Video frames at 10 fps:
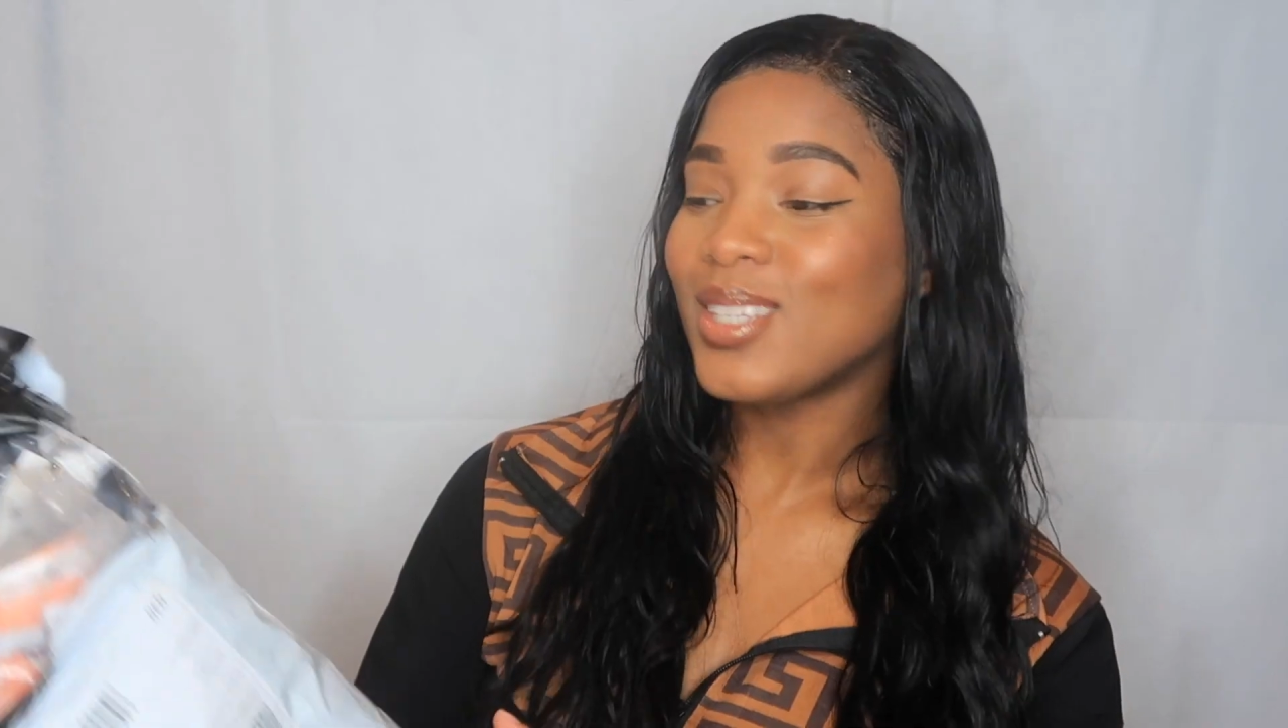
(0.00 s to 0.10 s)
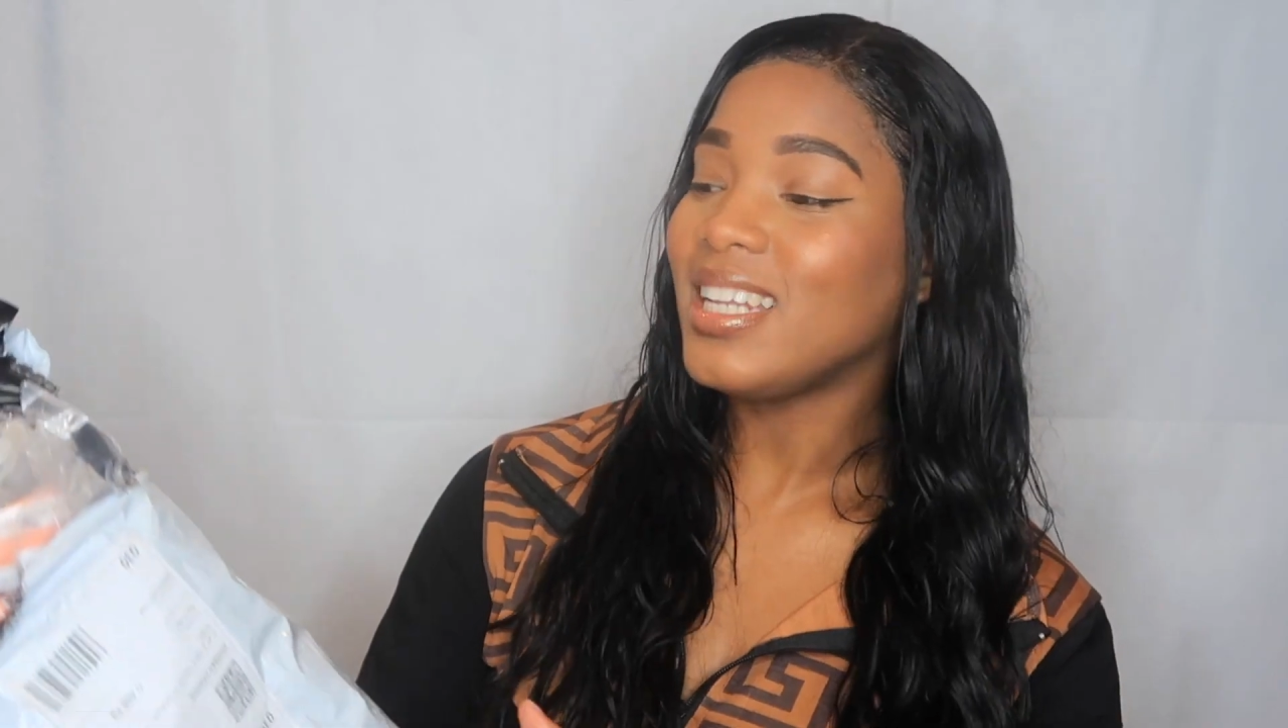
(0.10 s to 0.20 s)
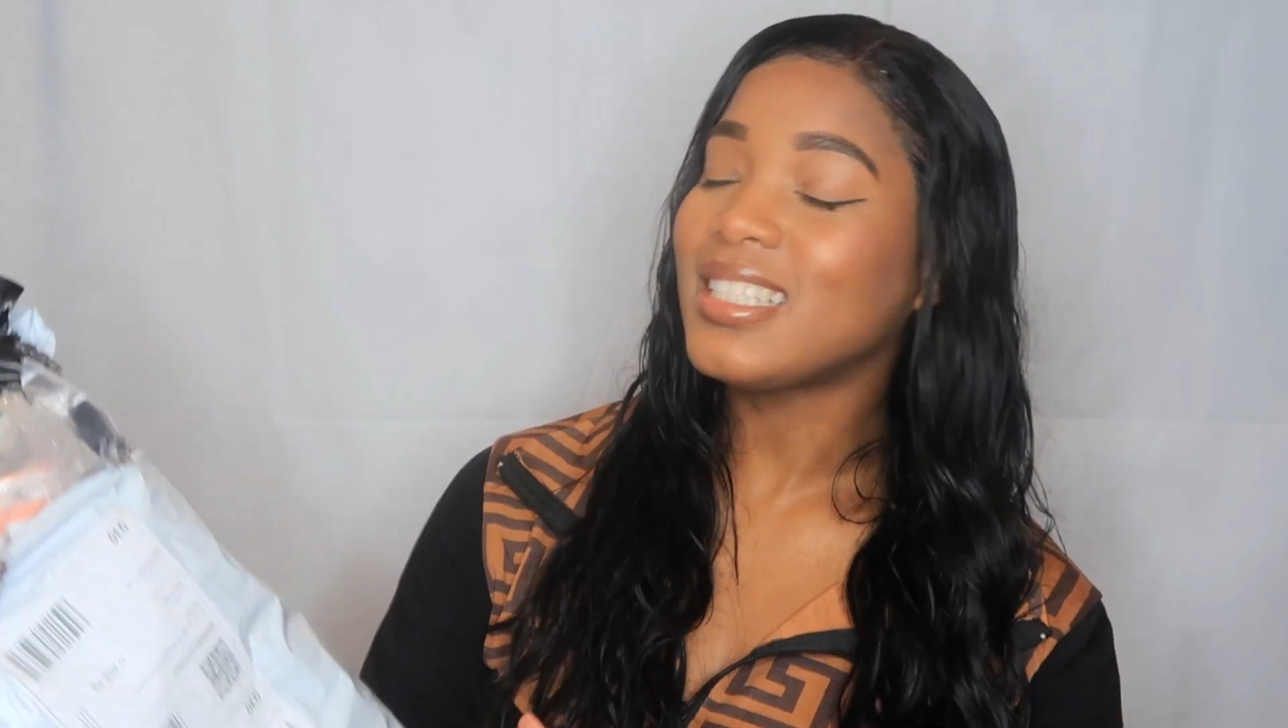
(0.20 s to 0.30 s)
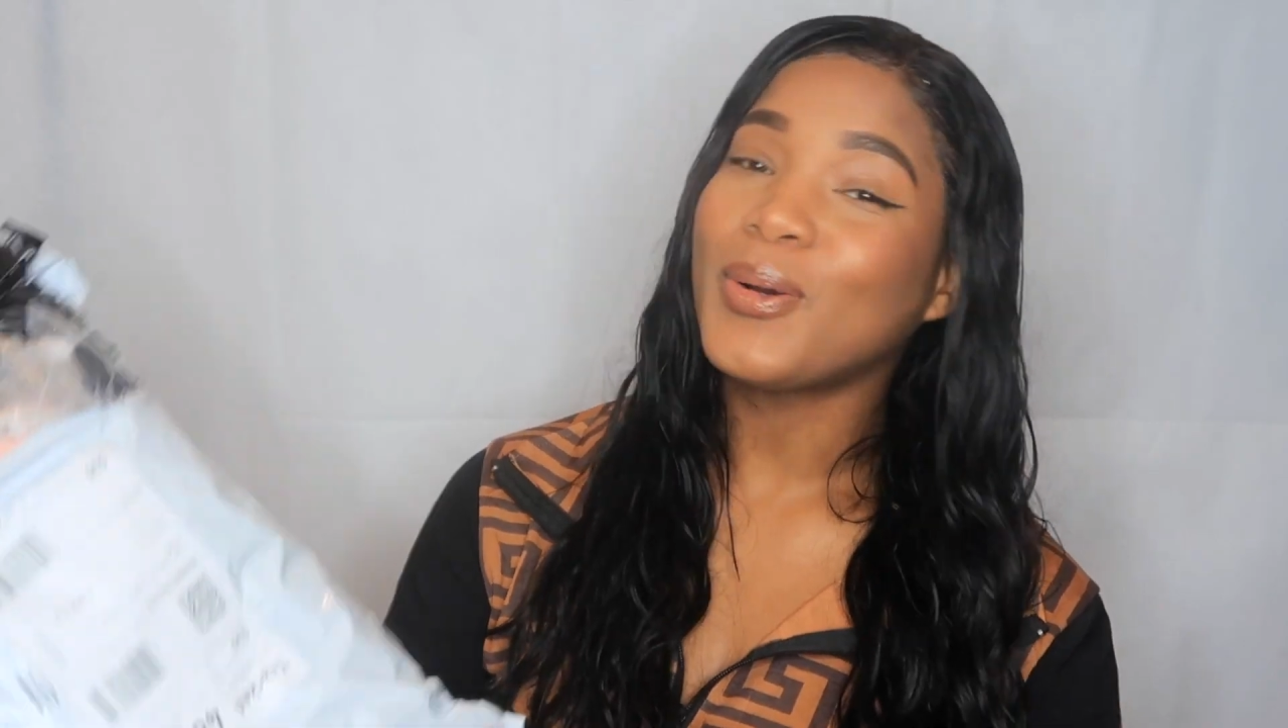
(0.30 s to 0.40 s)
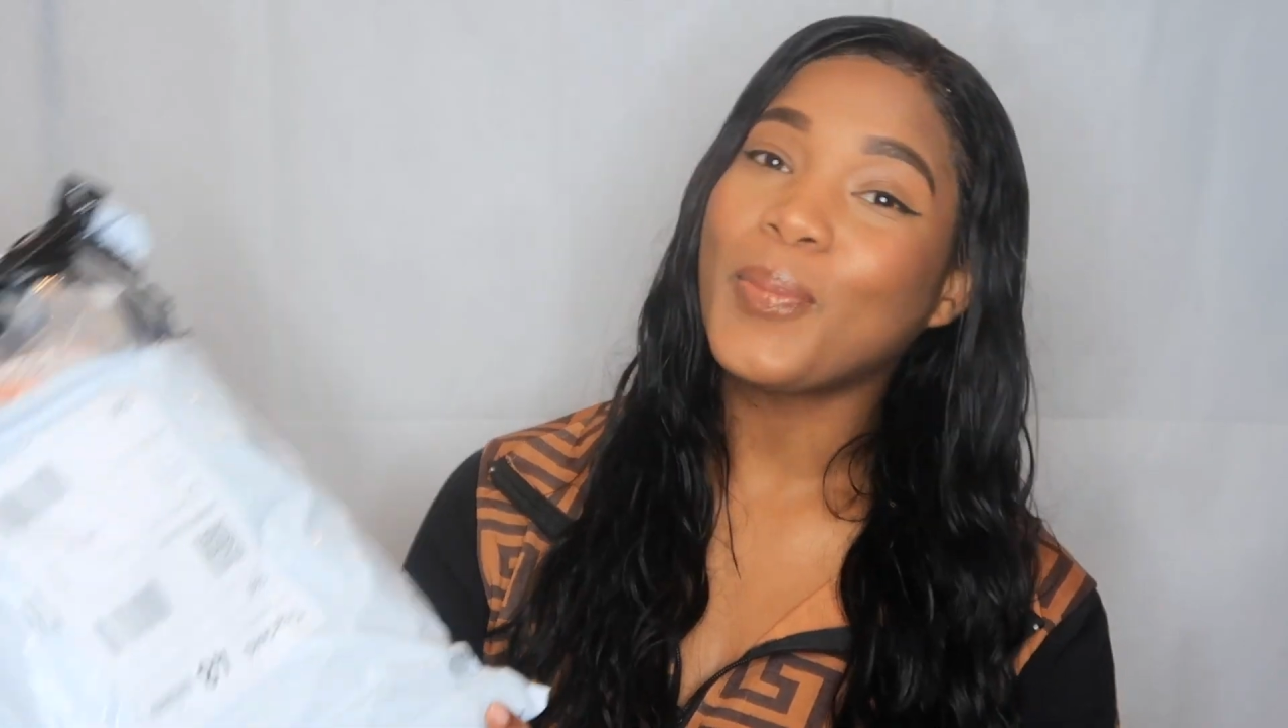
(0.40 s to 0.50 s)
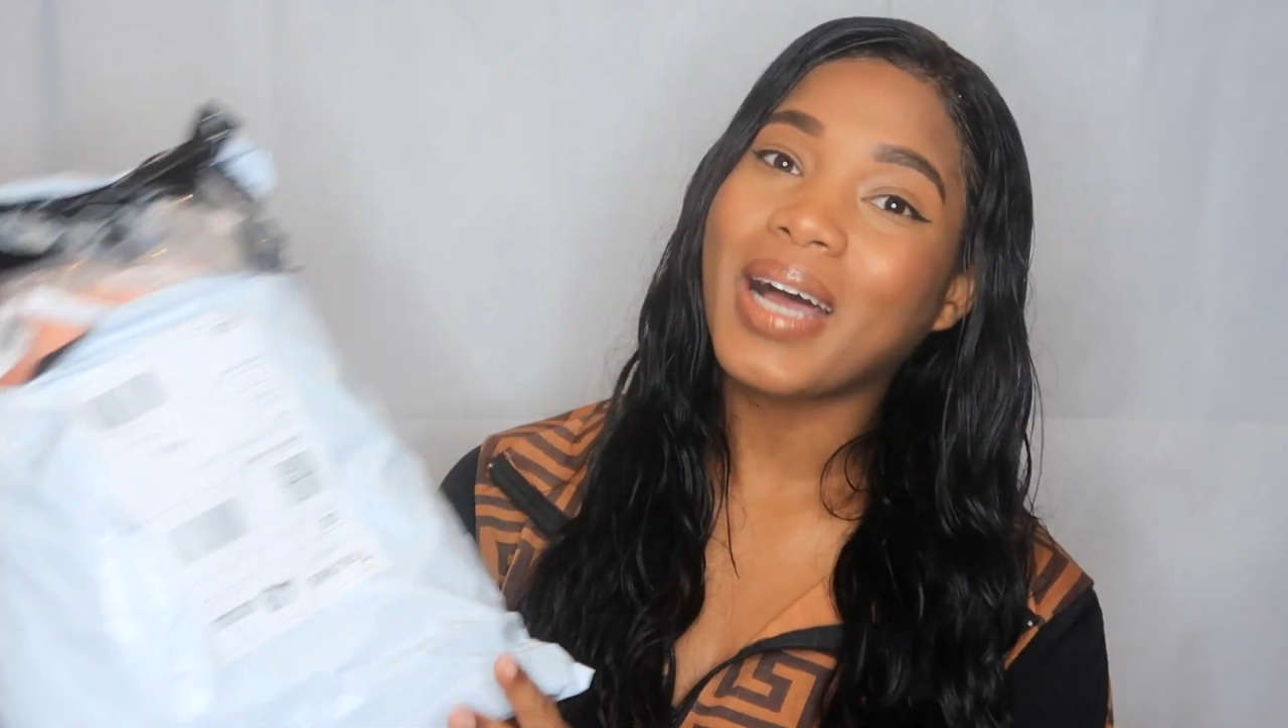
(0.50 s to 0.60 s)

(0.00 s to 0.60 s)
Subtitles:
in this little